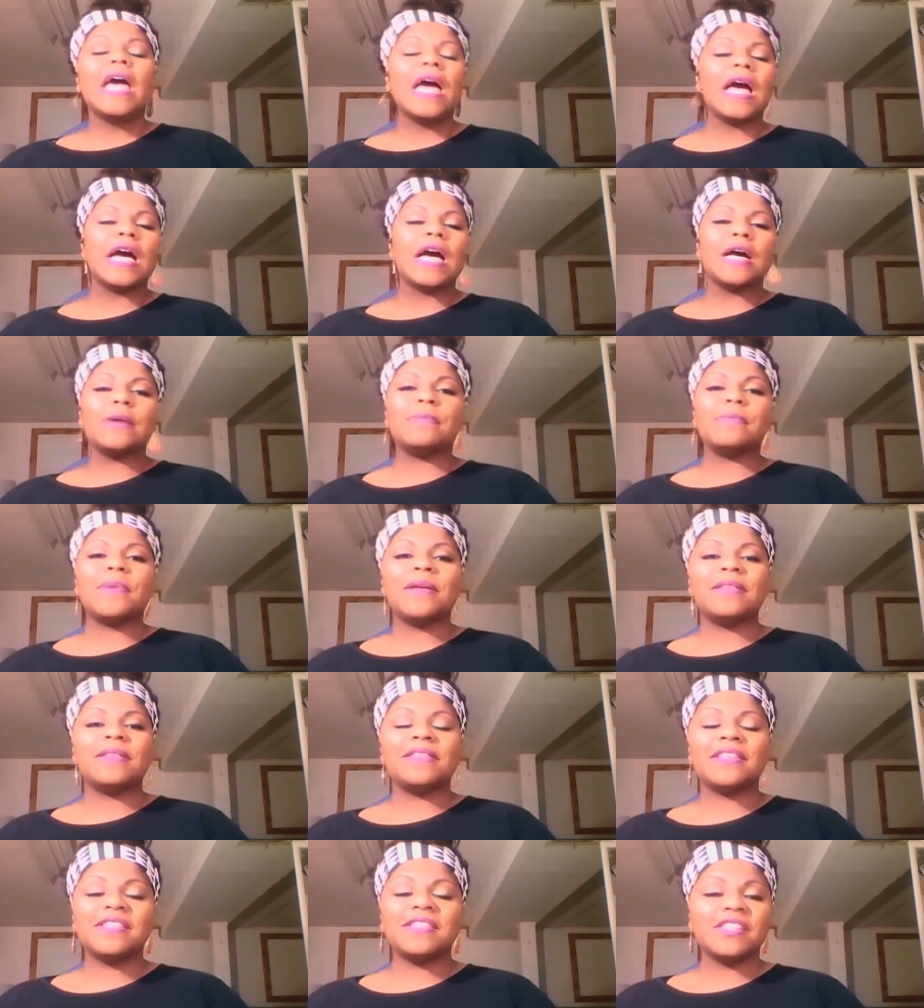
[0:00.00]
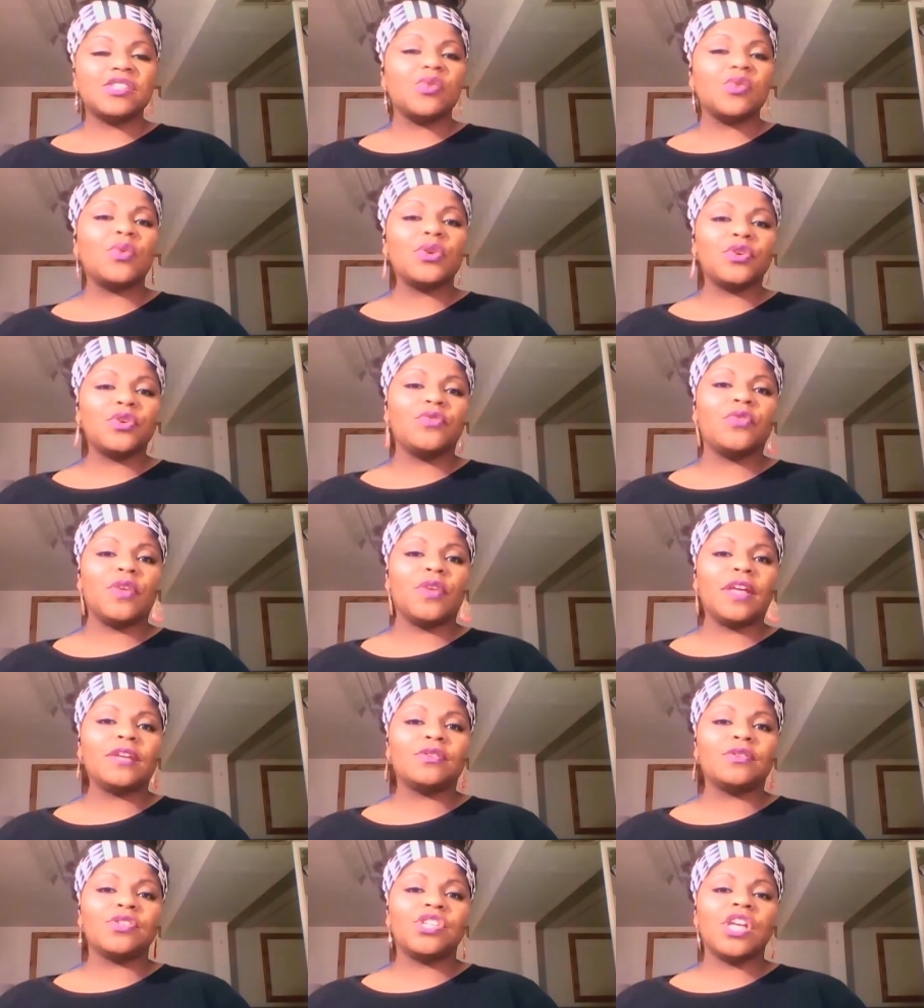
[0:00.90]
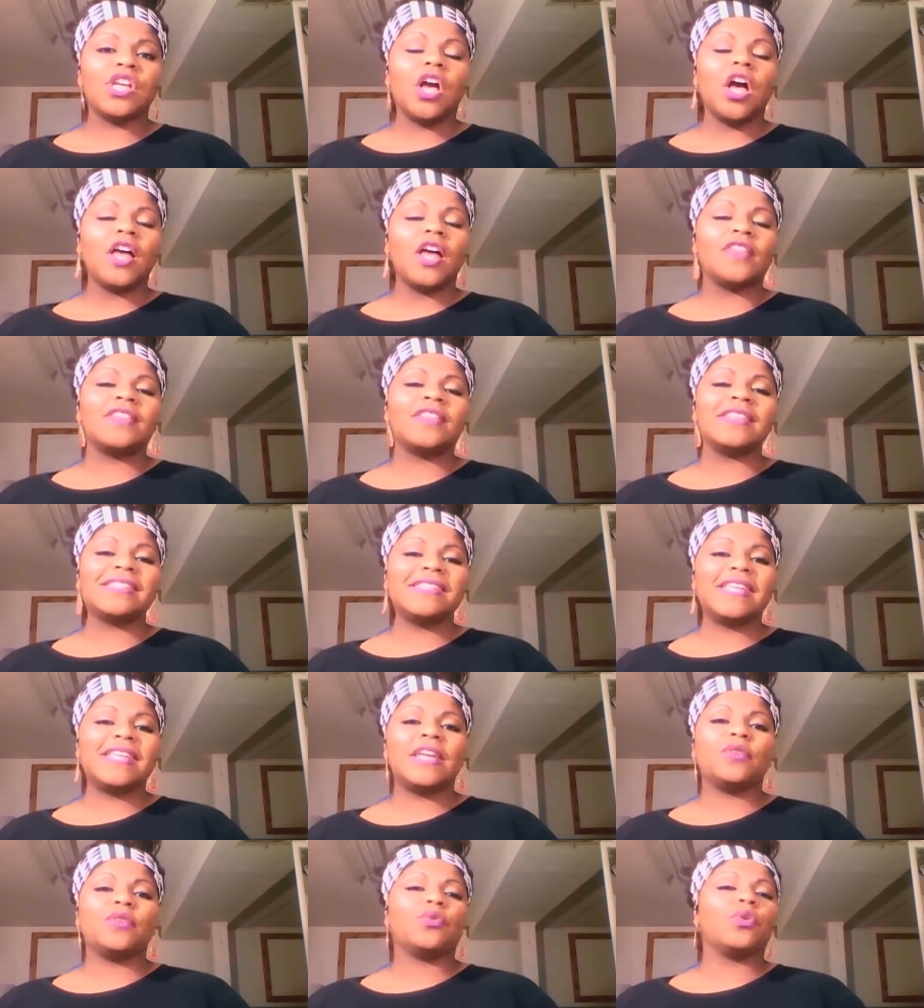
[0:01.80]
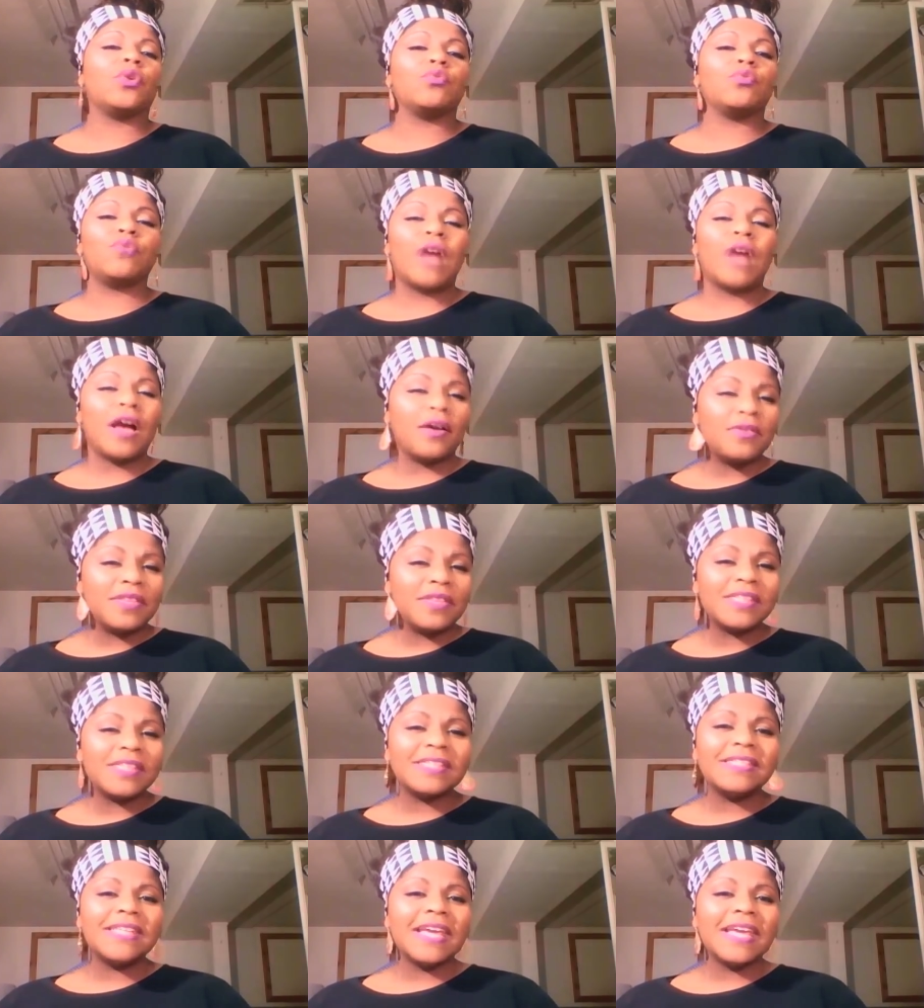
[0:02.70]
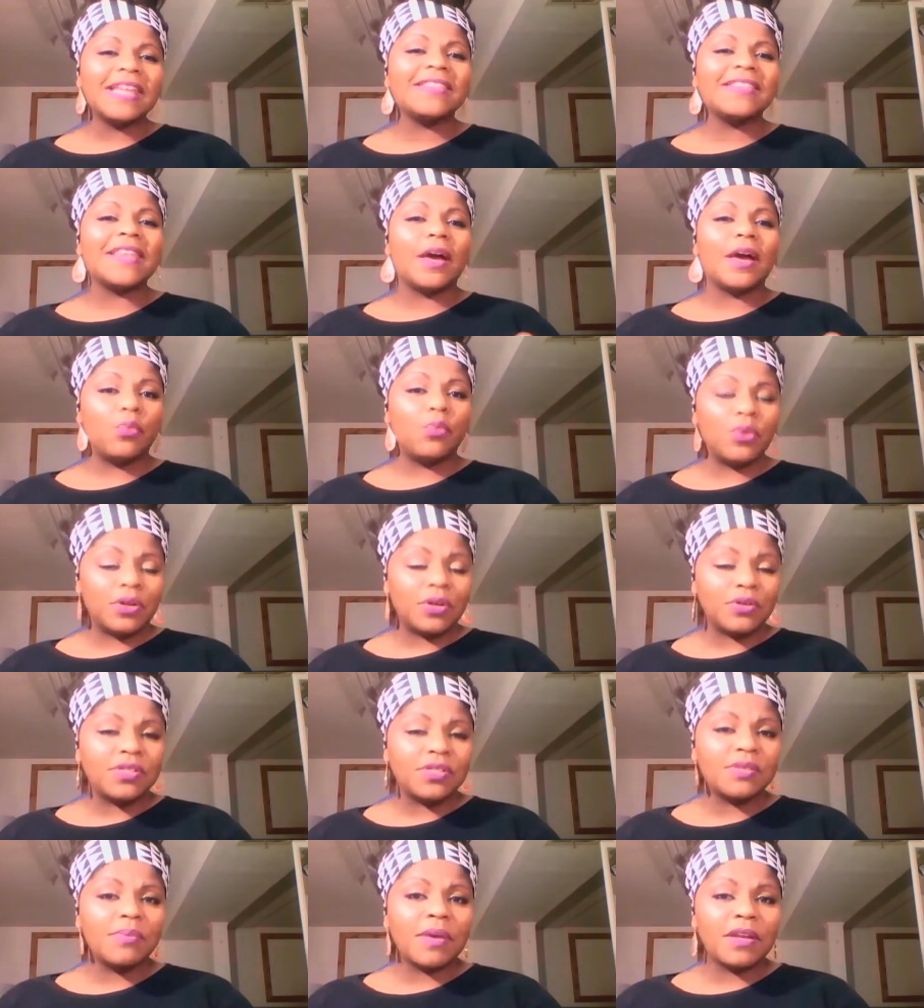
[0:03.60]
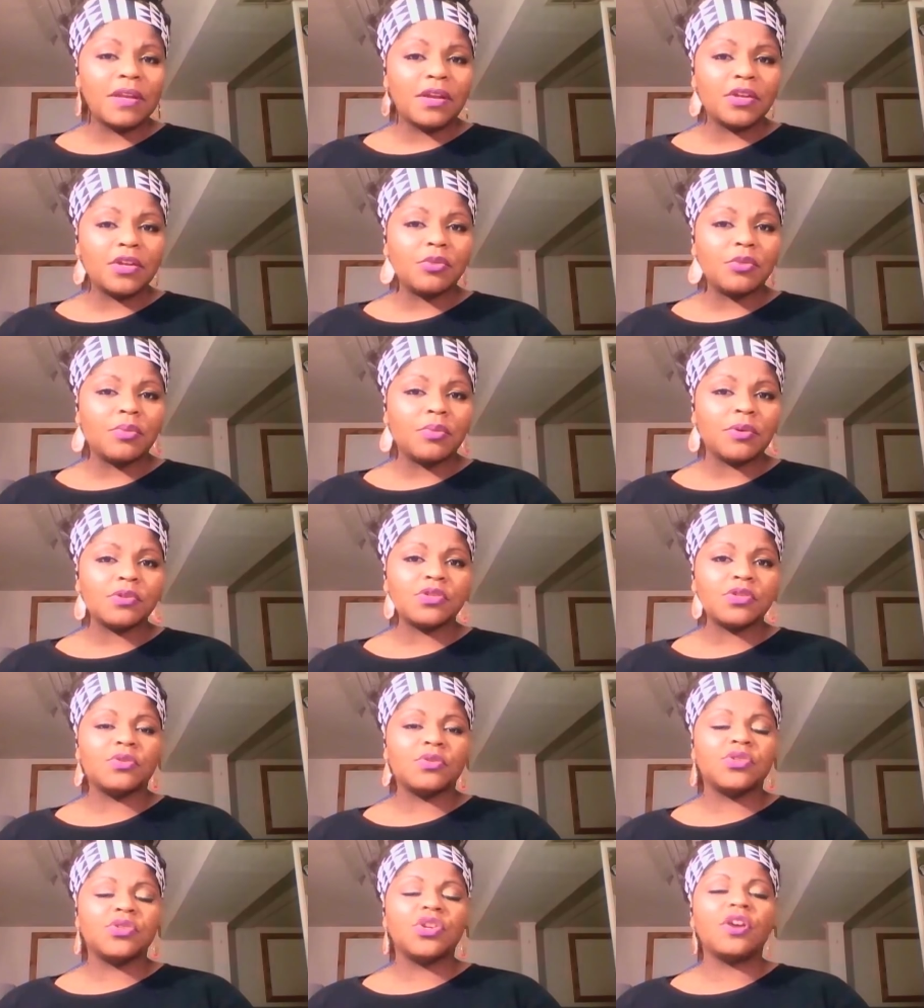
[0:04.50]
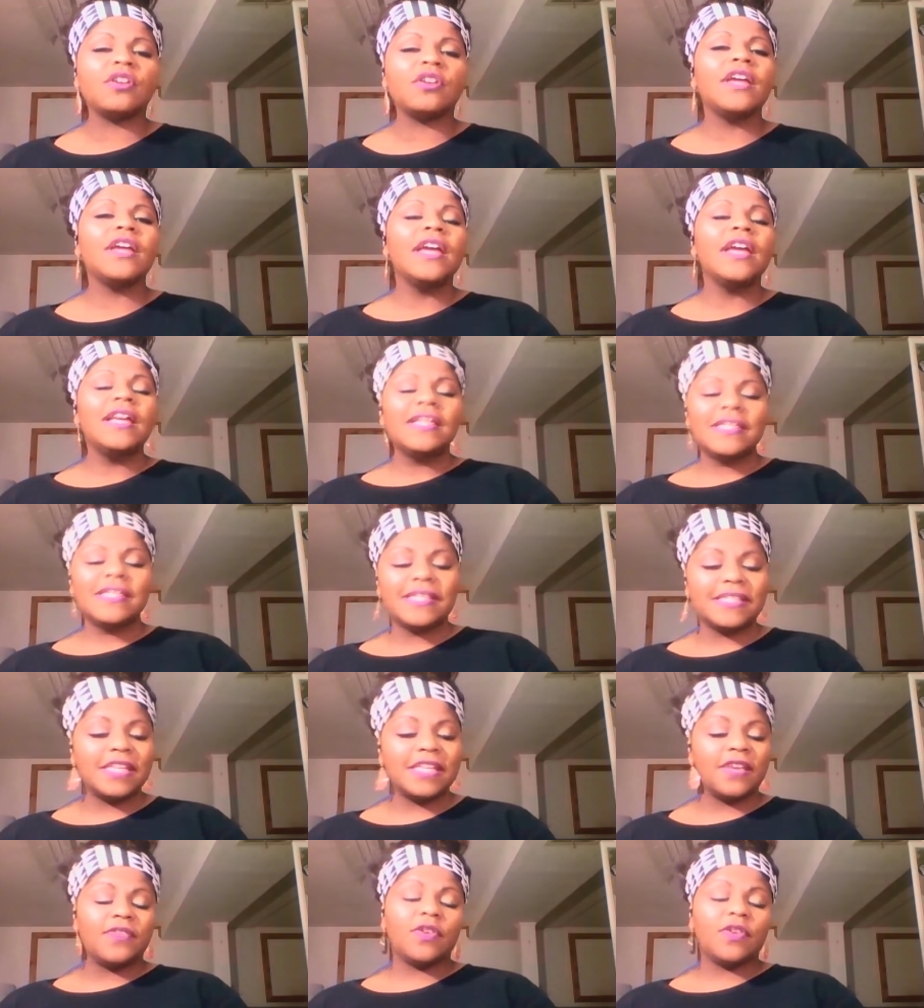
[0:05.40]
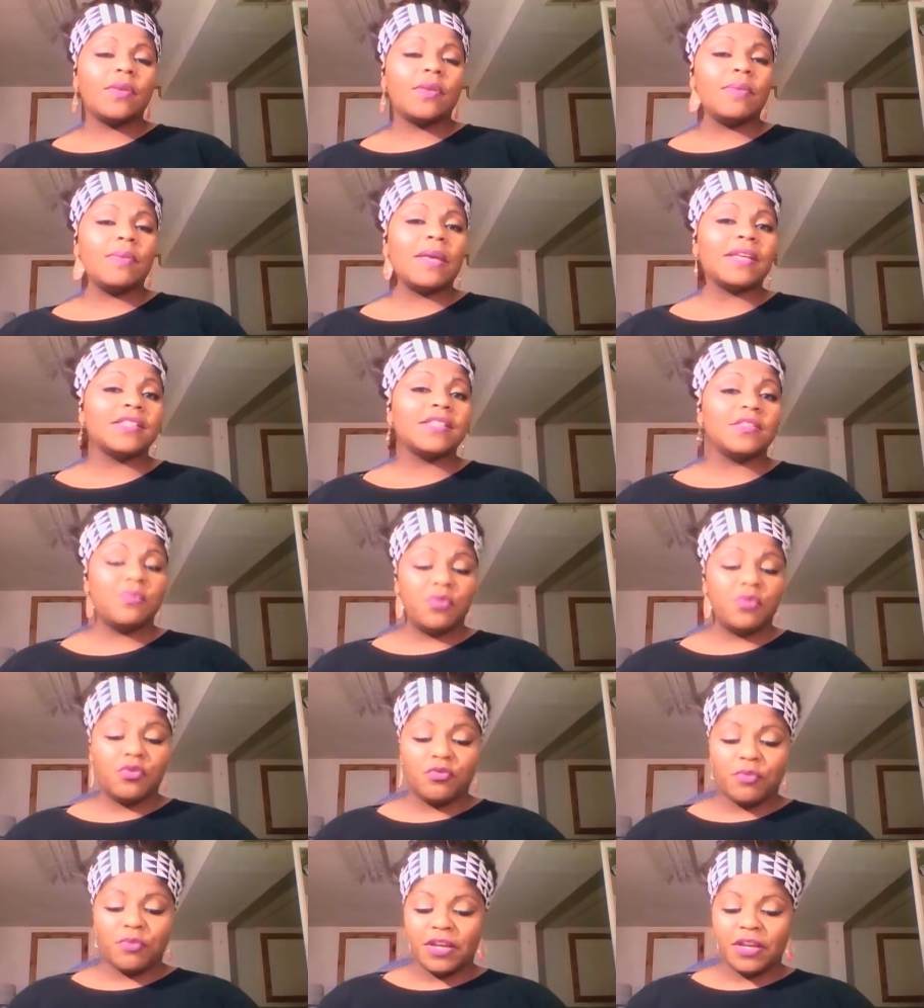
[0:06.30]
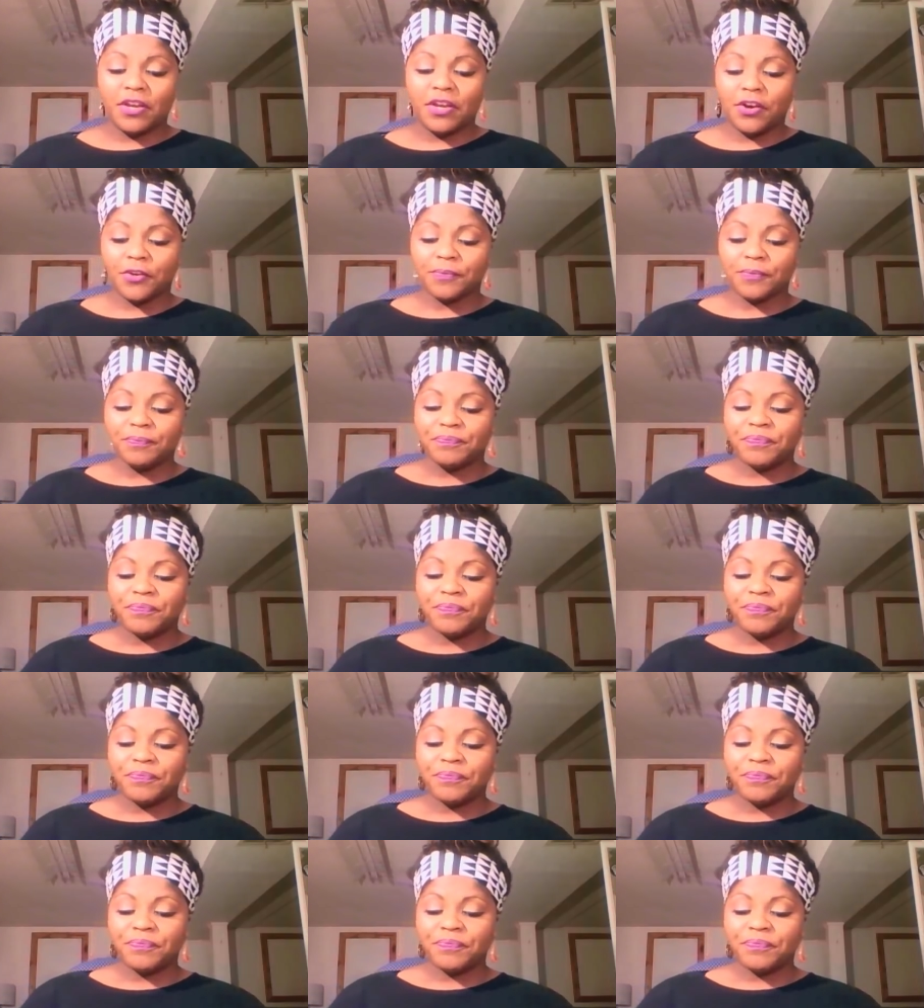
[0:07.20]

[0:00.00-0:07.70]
um, this is a wonderful energy on this date or around this date. That will depend on your personal chart to see if you can make some movement here.